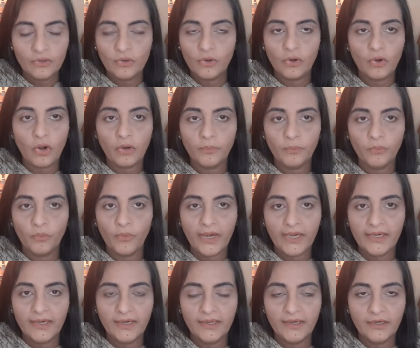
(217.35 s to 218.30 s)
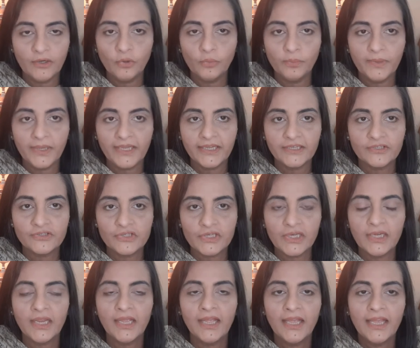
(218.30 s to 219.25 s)
You are not provided any duplicate
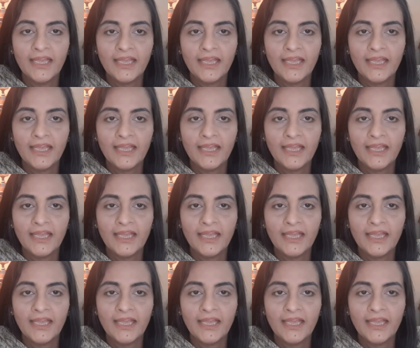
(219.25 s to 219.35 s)
sheet